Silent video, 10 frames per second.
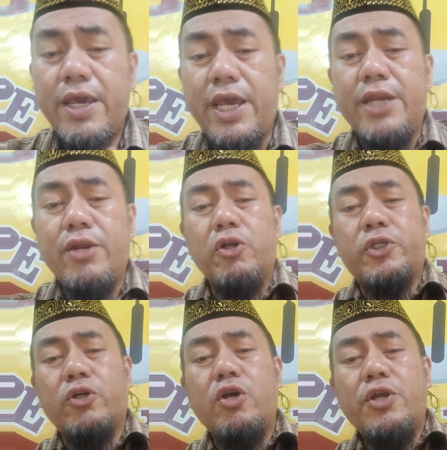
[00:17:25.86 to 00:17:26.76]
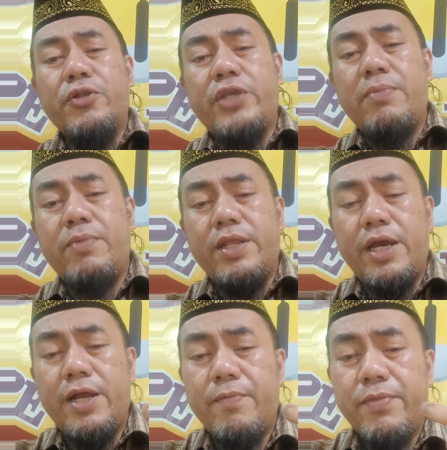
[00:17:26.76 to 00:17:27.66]
And also, they
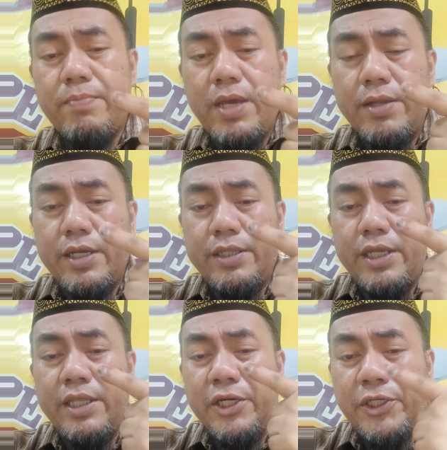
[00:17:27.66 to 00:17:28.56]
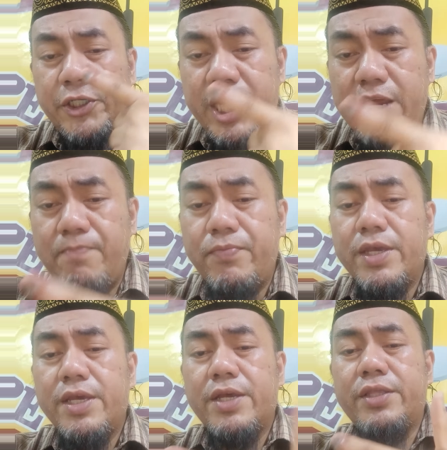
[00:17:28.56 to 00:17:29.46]
receive
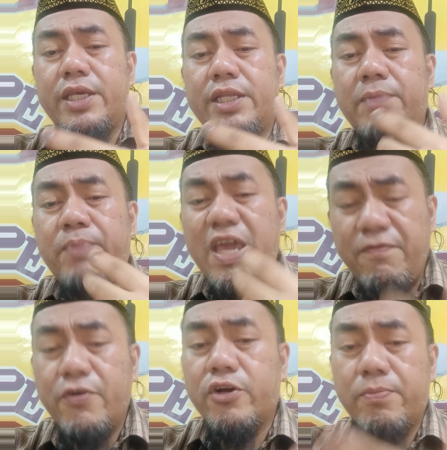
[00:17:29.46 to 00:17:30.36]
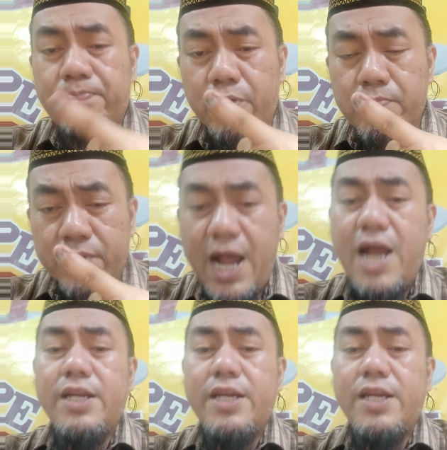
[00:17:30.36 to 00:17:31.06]
the favor of from God